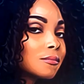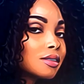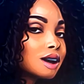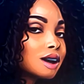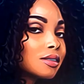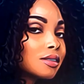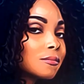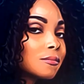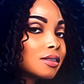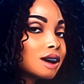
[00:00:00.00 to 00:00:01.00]
That is
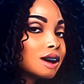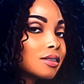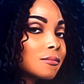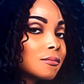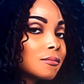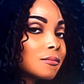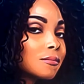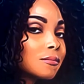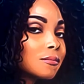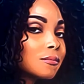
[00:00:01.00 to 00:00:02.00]
not healthy.
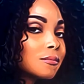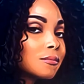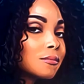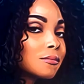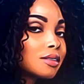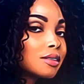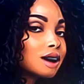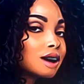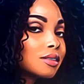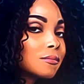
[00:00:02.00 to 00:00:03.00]
How about asking why?